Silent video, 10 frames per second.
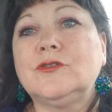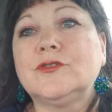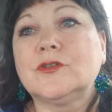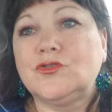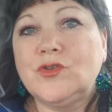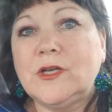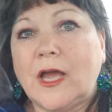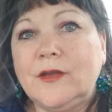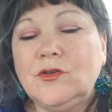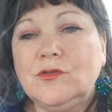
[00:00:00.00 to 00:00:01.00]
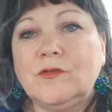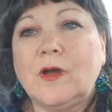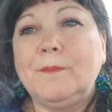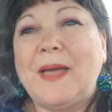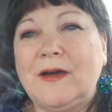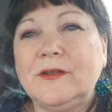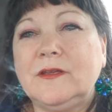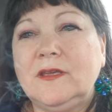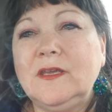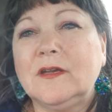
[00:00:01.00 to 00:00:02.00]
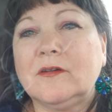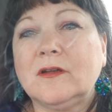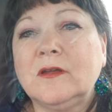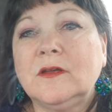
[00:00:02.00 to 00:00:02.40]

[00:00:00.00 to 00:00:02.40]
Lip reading: Katrina, I knew about a year,